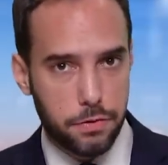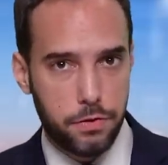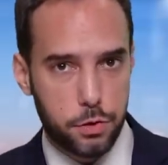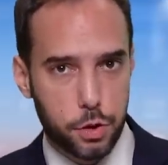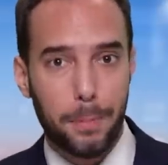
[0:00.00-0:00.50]
the
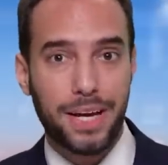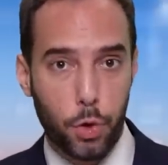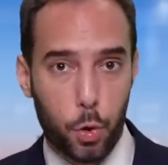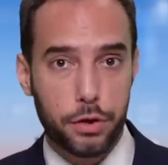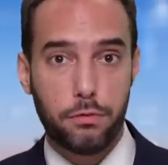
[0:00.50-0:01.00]
future
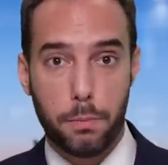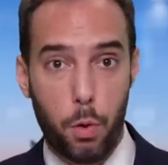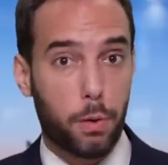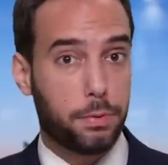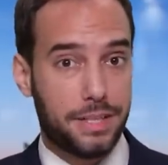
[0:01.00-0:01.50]
Minority
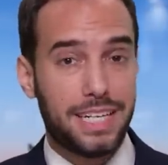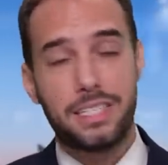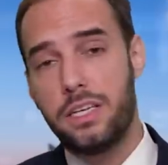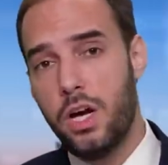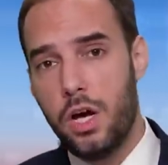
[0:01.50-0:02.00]
Report
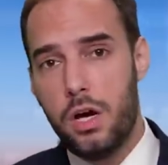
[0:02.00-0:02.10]
predicted